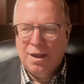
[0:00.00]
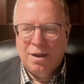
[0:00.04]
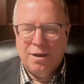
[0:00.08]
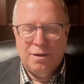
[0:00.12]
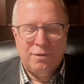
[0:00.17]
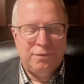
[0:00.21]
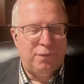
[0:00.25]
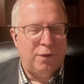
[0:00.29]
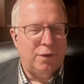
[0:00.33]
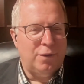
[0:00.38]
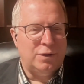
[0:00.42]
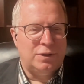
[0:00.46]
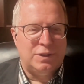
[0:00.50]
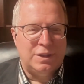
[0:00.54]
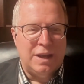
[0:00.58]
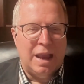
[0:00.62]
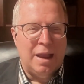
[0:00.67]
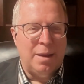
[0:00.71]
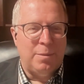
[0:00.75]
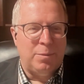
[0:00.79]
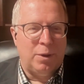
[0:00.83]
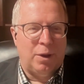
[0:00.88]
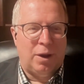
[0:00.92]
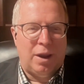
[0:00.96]
First
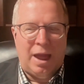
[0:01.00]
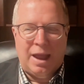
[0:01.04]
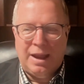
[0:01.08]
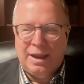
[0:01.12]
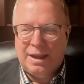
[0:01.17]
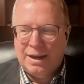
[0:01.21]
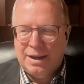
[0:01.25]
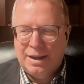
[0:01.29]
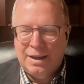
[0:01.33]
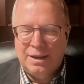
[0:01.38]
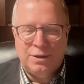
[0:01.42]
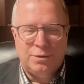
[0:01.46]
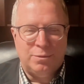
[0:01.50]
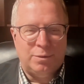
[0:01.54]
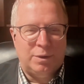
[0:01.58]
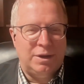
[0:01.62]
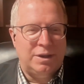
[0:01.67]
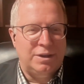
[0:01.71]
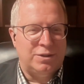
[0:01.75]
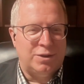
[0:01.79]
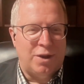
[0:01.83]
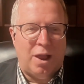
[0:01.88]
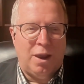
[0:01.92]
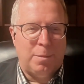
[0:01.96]
Samuel, I get into it.
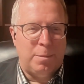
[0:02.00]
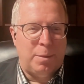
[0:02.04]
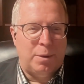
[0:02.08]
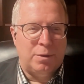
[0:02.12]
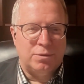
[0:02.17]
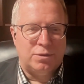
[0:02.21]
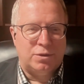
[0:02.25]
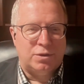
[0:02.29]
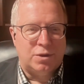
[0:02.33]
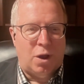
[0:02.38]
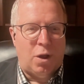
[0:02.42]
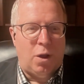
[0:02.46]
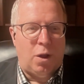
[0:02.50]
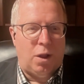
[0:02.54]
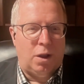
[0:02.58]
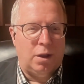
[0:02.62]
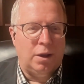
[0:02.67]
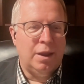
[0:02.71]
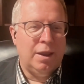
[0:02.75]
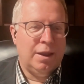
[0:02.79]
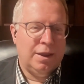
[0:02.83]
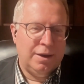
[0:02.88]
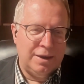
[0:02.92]
It's all about Saul.